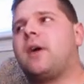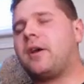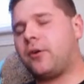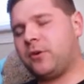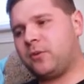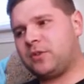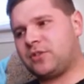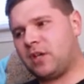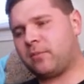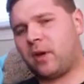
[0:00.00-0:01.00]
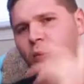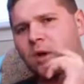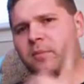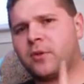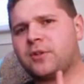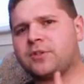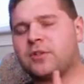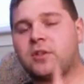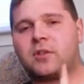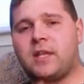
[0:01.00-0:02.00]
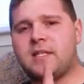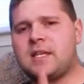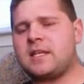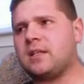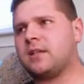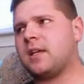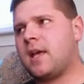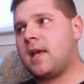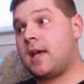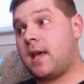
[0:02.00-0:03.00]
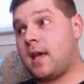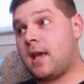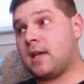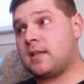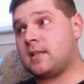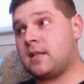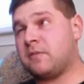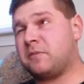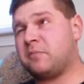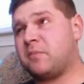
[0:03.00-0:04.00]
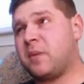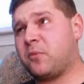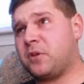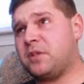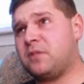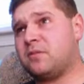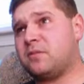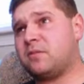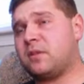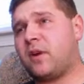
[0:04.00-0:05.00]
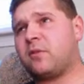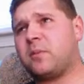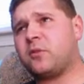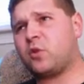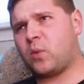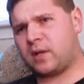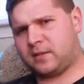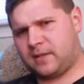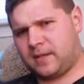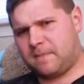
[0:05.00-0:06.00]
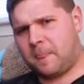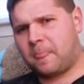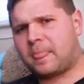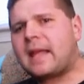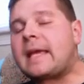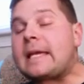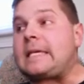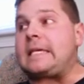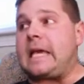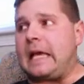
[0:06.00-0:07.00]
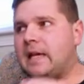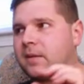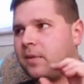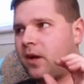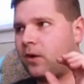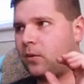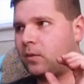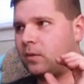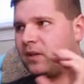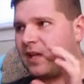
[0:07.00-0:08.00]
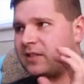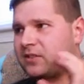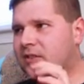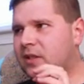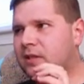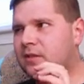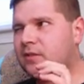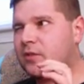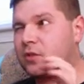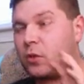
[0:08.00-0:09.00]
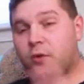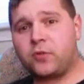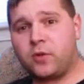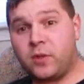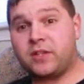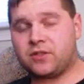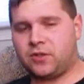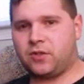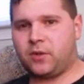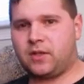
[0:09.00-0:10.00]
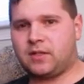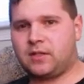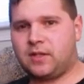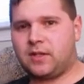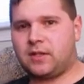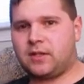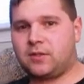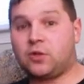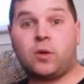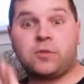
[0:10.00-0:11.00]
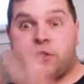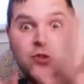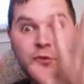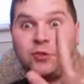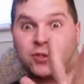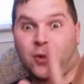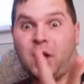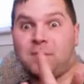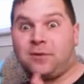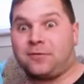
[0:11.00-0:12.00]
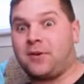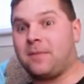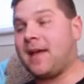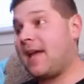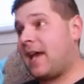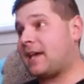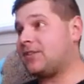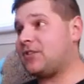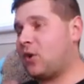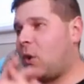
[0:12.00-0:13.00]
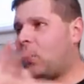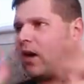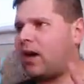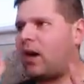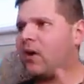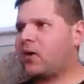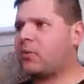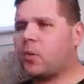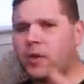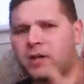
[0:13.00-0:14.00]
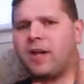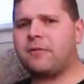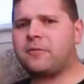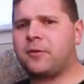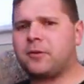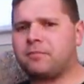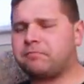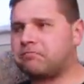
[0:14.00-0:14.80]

I heard it was done by one person, Glenn Keane, and if I remember correctly, he had about less than 2 or 3 weeks to do it. So it was a huge scramble for him. And to see all that hard work and effort,